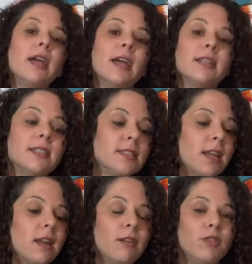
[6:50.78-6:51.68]

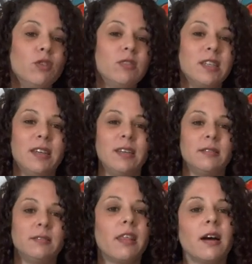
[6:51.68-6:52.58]
instead of
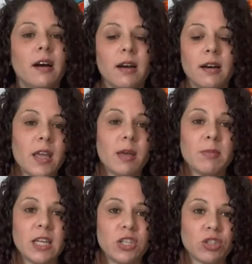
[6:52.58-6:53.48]
using the
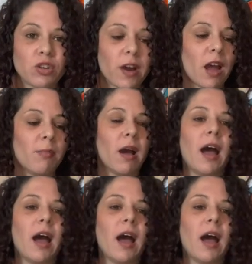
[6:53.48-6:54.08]
imitation crab,